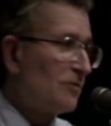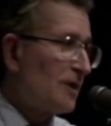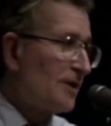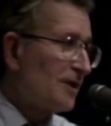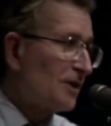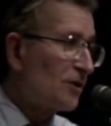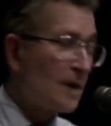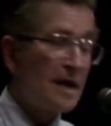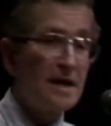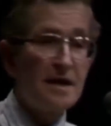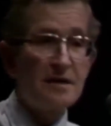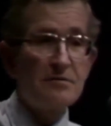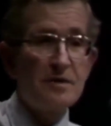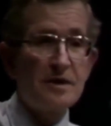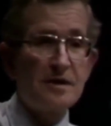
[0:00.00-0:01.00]
with
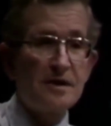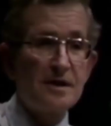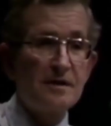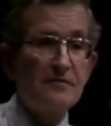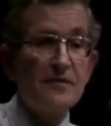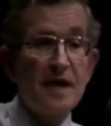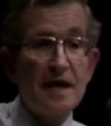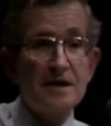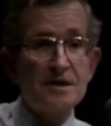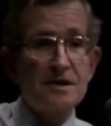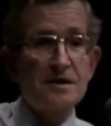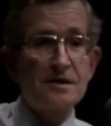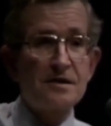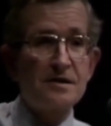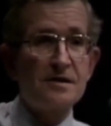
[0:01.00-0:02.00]
agreeing with the
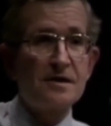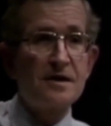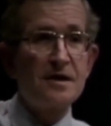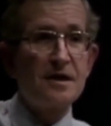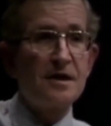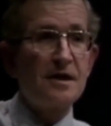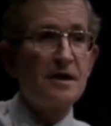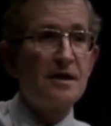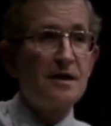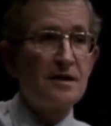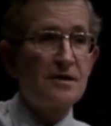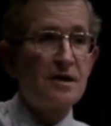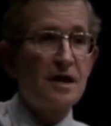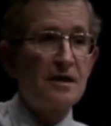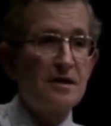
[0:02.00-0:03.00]
fascists in
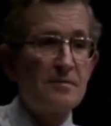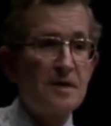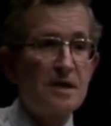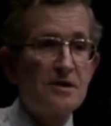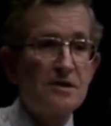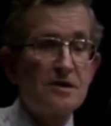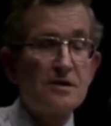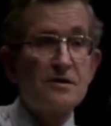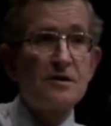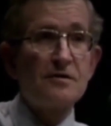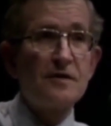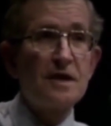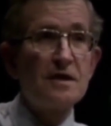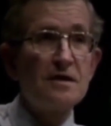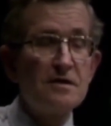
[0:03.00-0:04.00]
his condemnation of the
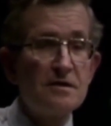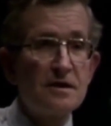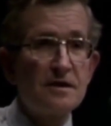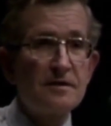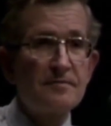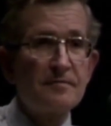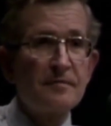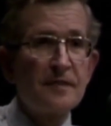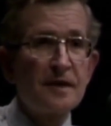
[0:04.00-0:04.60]
Soviet Union.